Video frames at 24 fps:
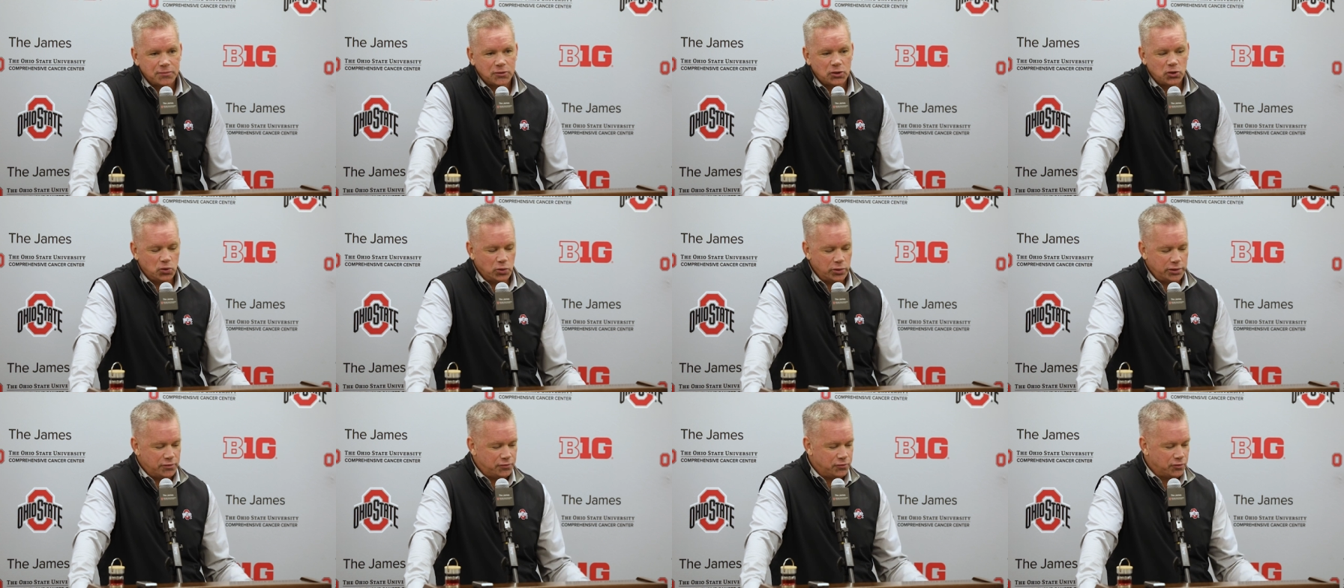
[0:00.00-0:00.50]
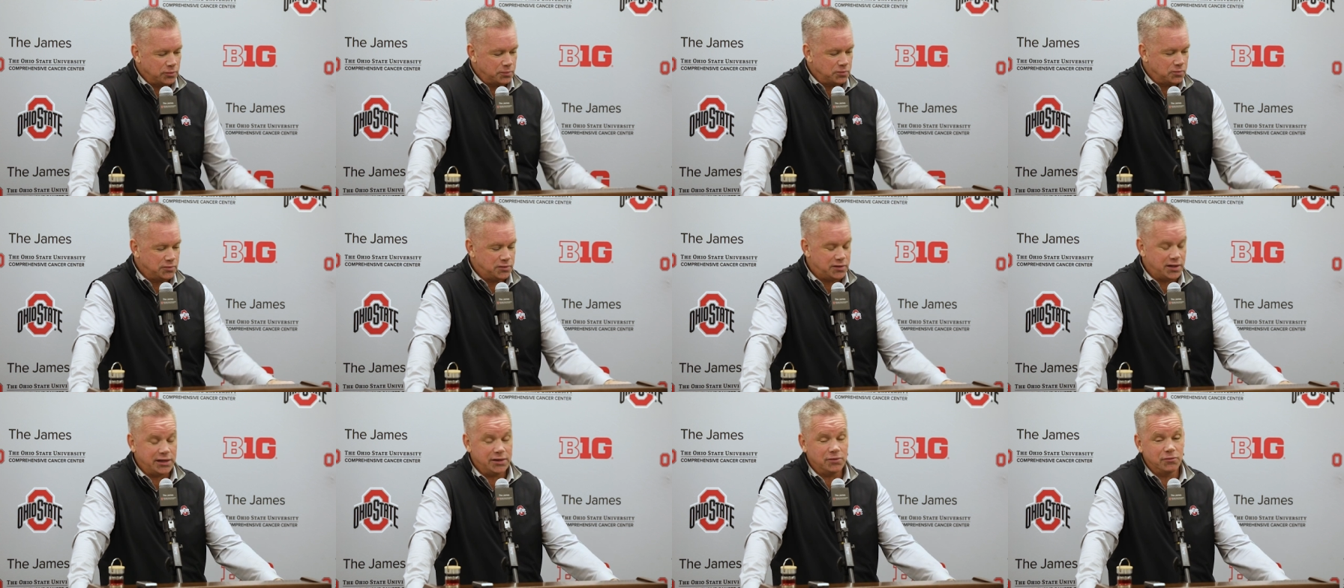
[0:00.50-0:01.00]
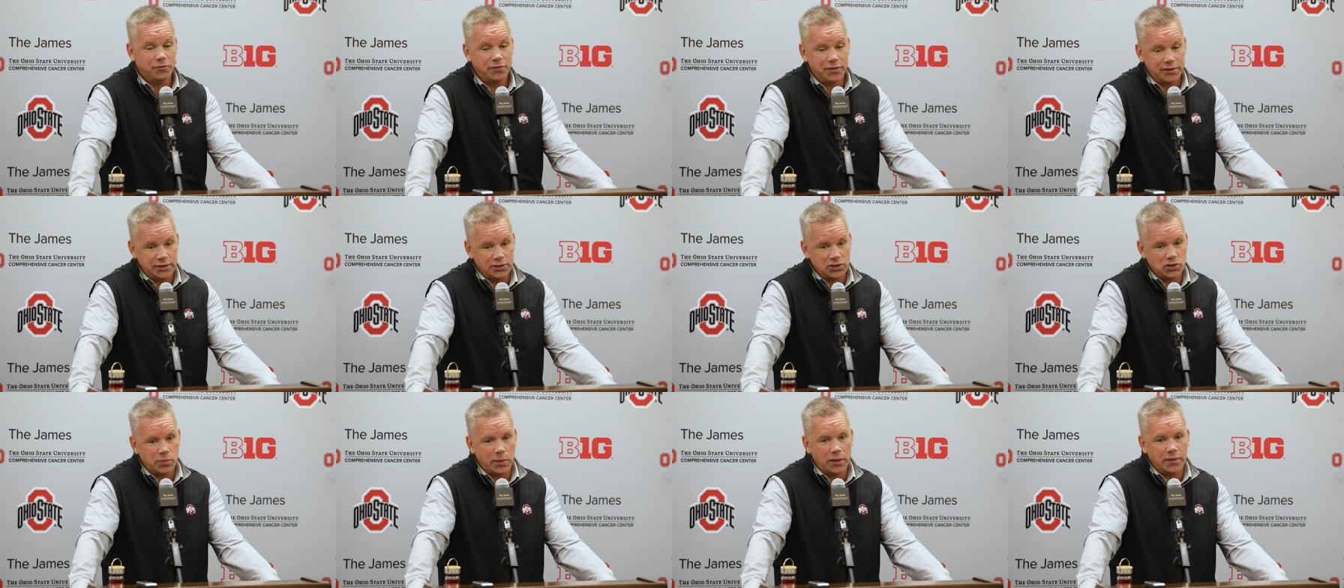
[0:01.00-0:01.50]
grief from Dayton
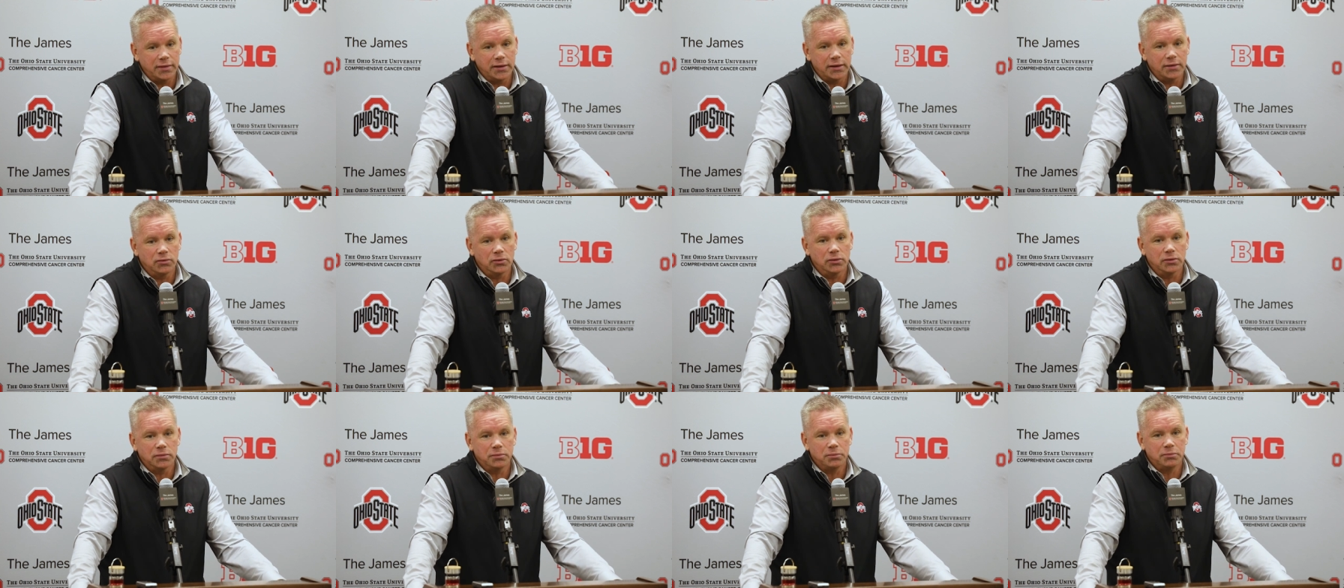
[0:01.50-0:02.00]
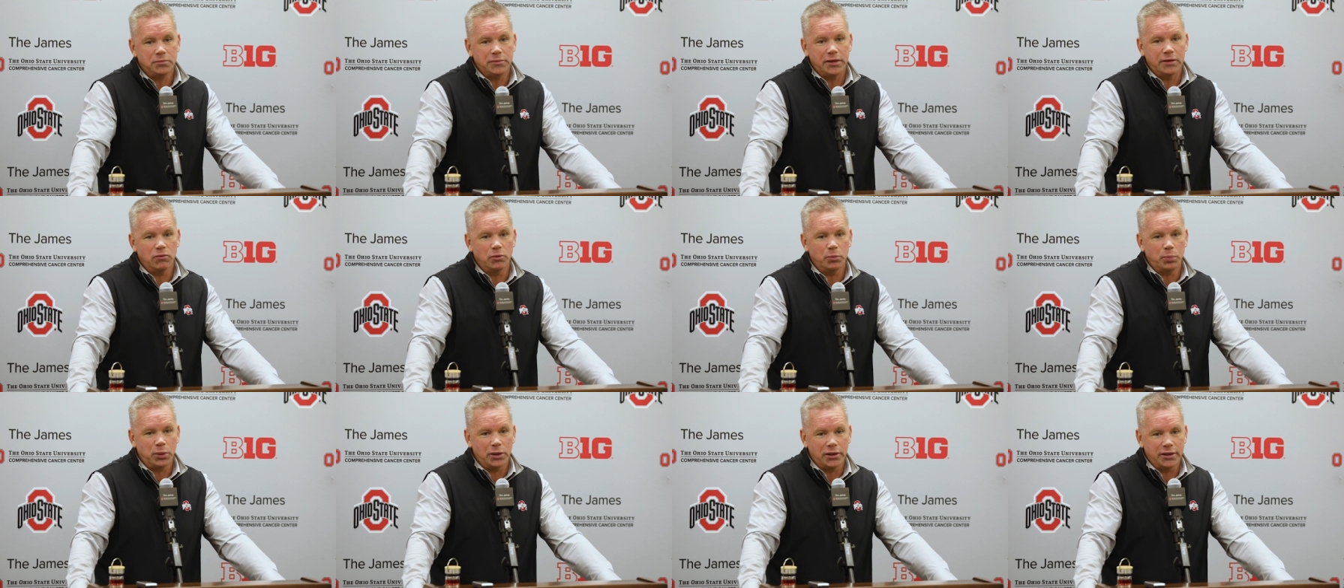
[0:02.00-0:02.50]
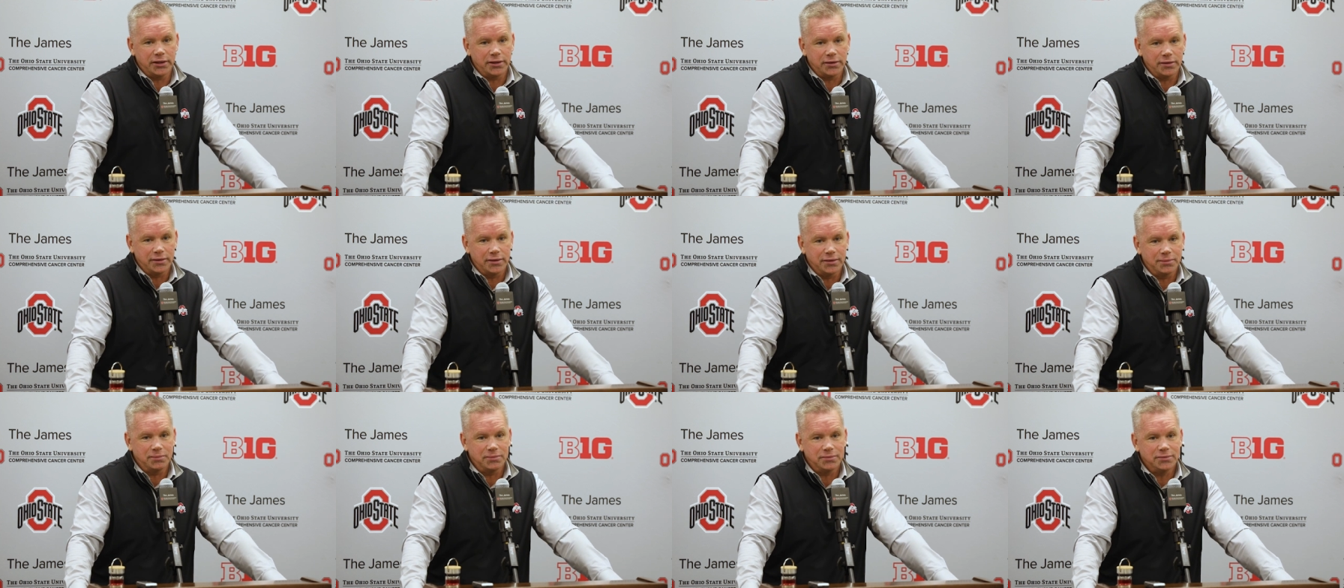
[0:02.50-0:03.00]
fans about never never playing
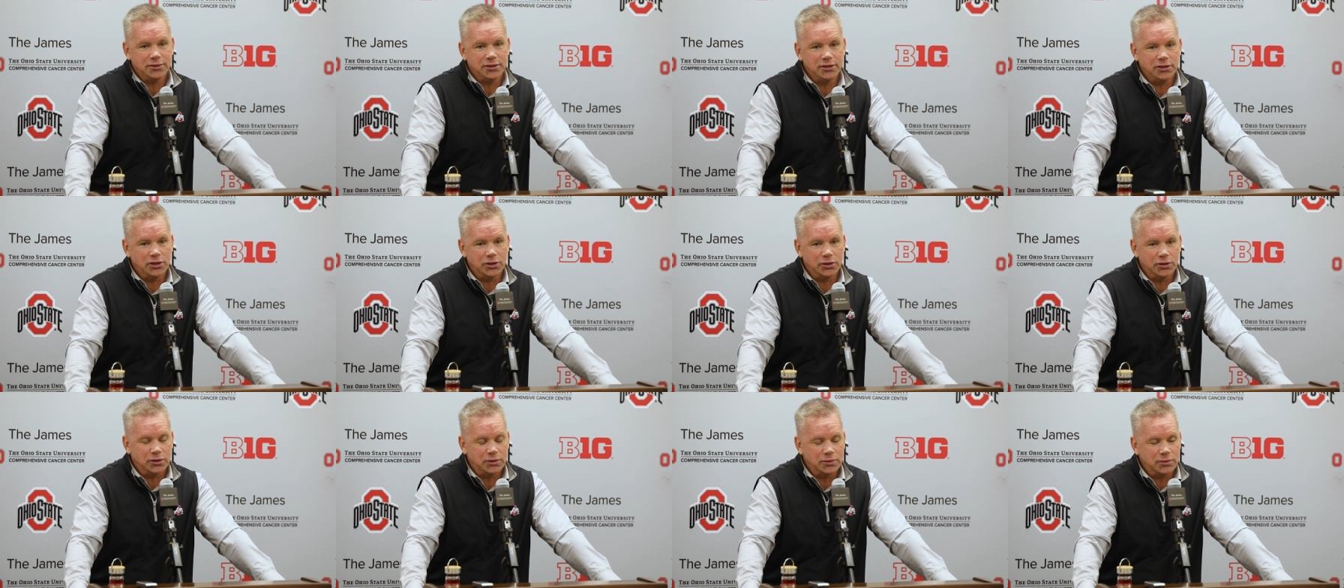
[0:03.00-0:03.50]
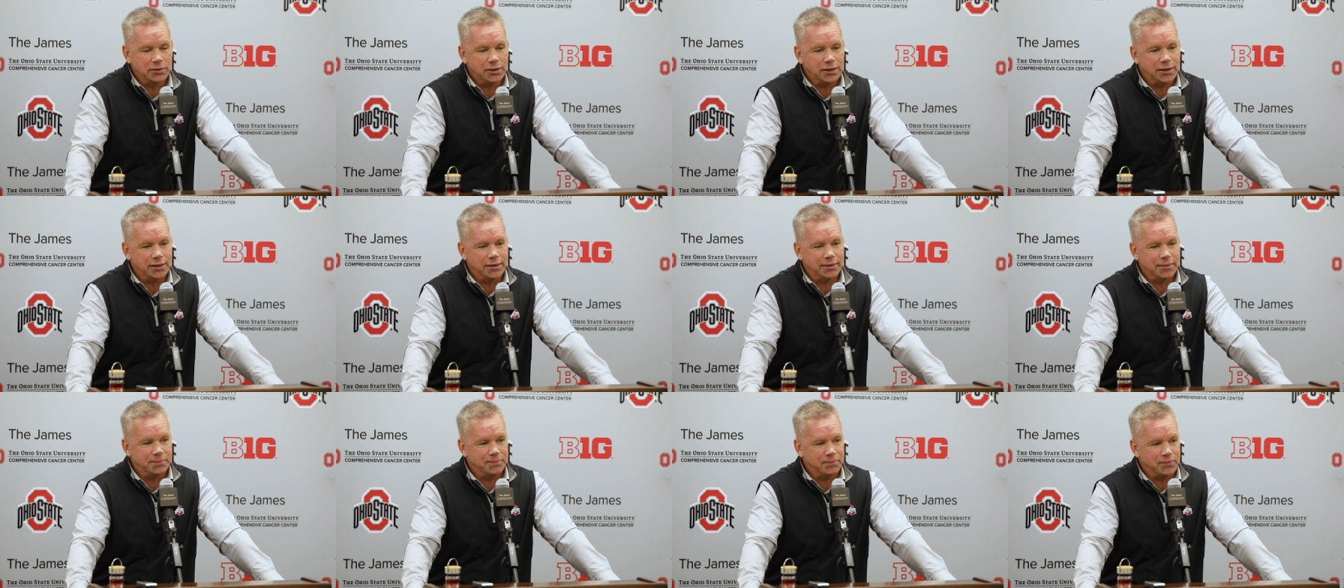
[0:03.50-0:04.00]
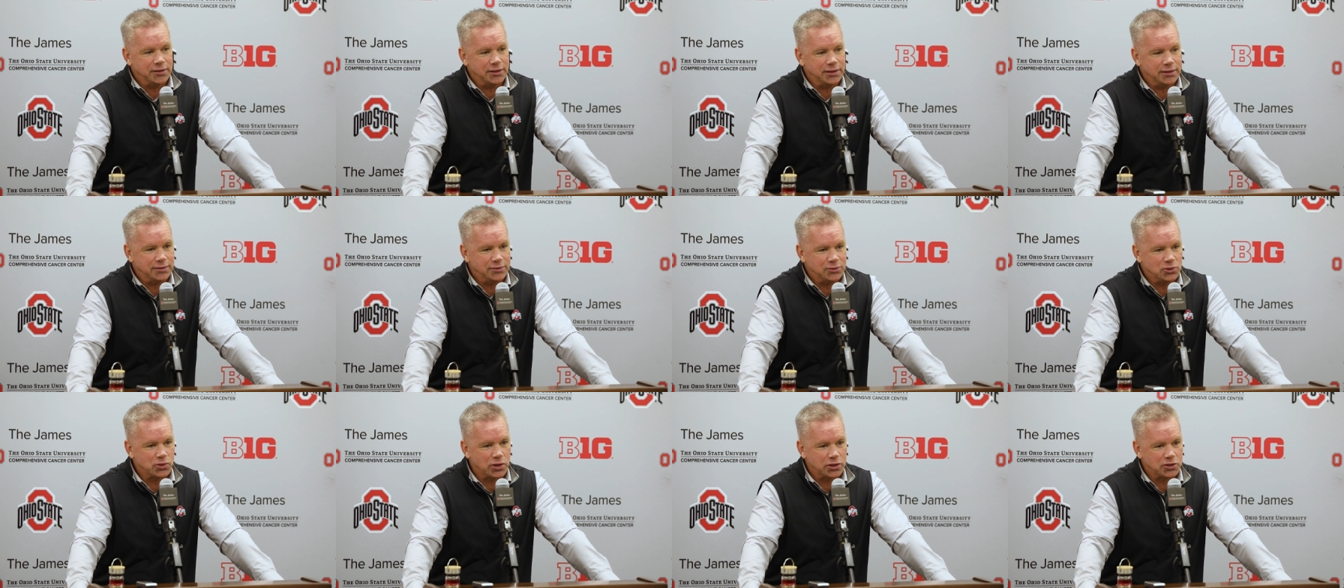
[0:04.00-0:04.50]
them, you know, um,
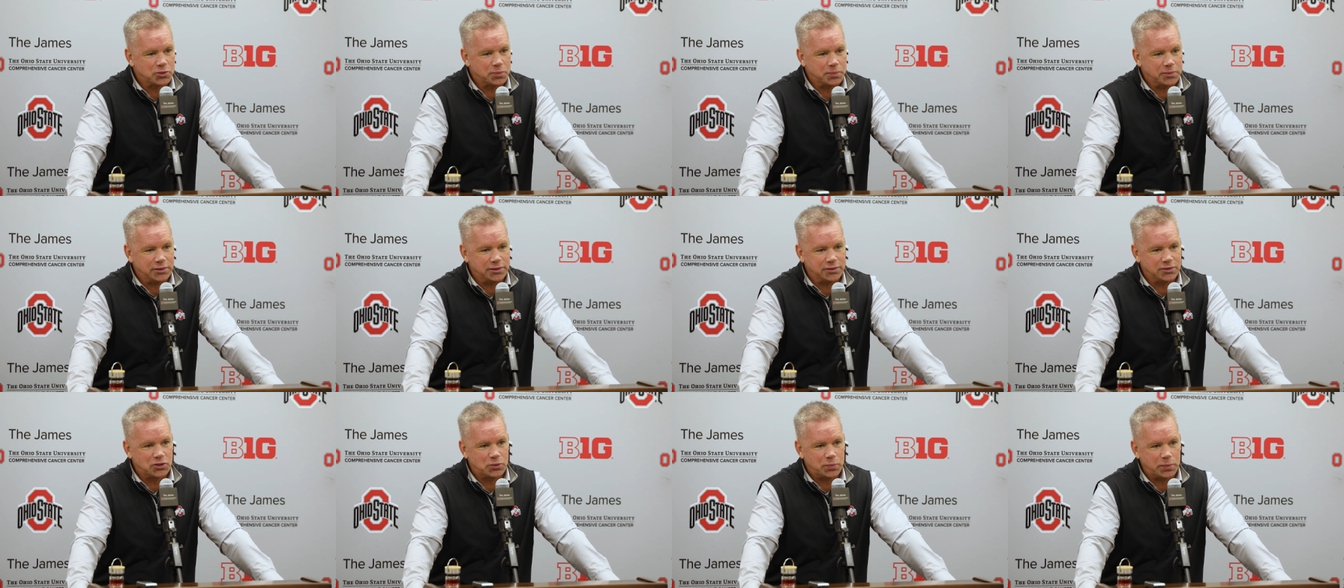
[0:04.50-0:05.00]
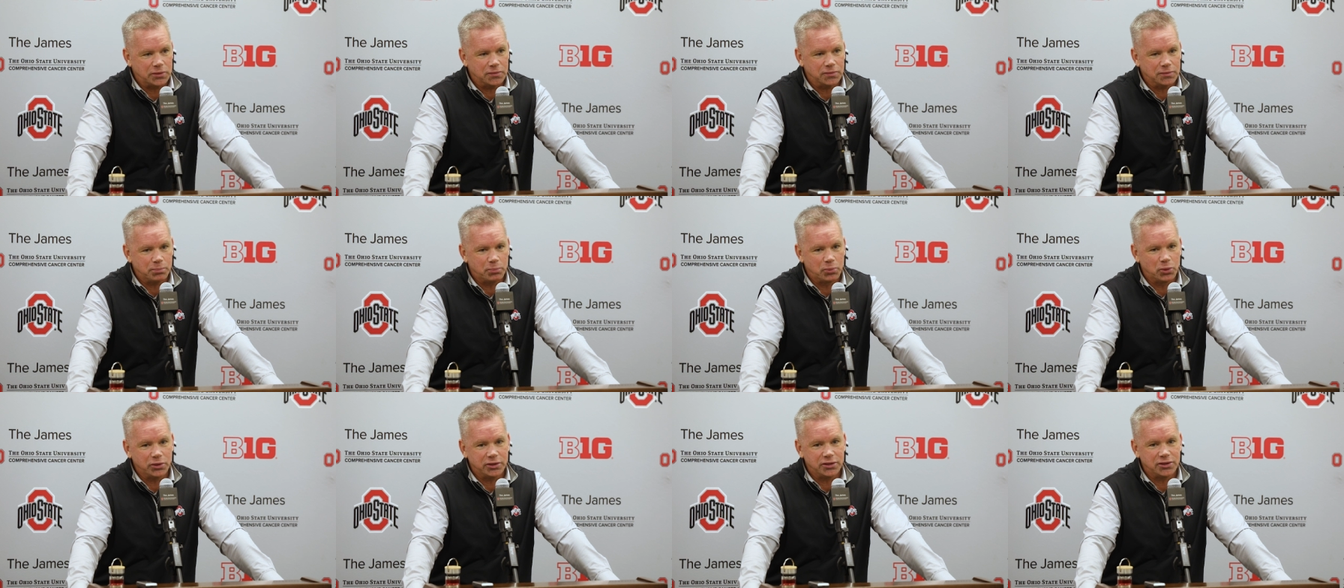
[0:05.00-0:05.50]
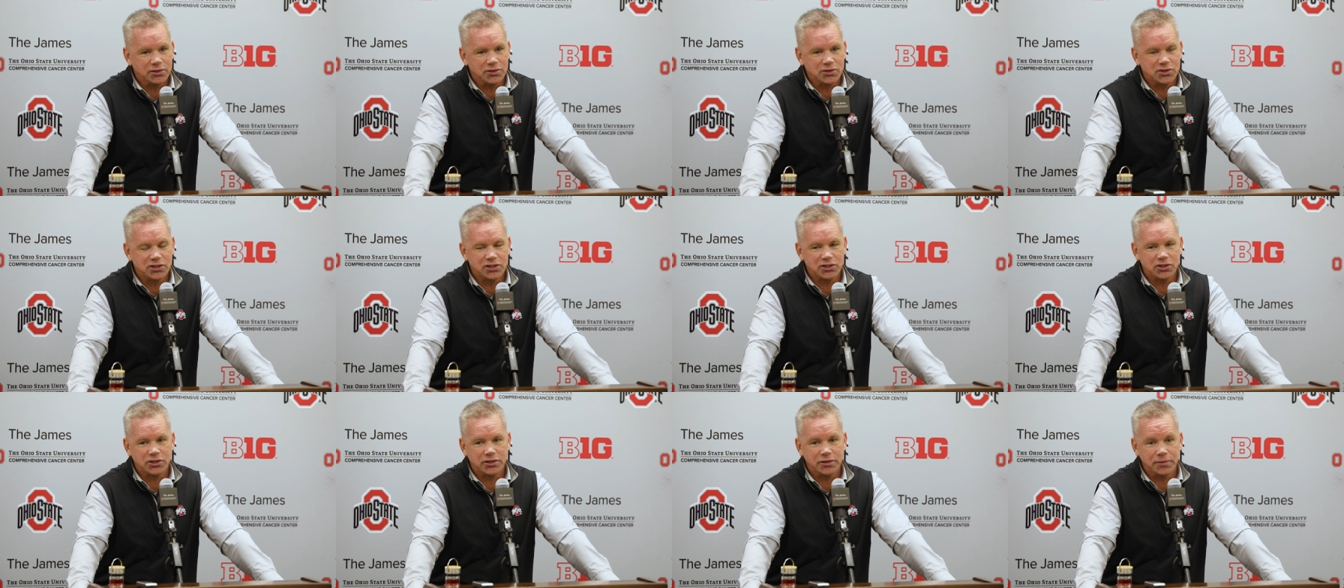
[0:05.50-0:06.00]
and trust me, it's been pretty
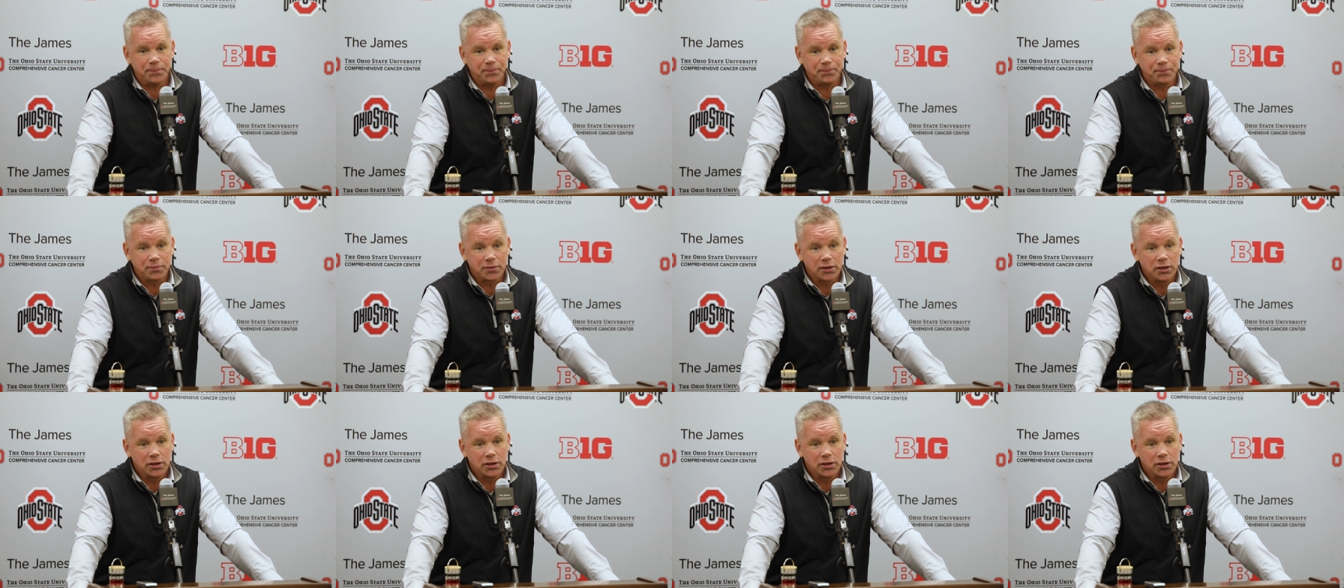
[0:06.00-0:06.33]
consistent.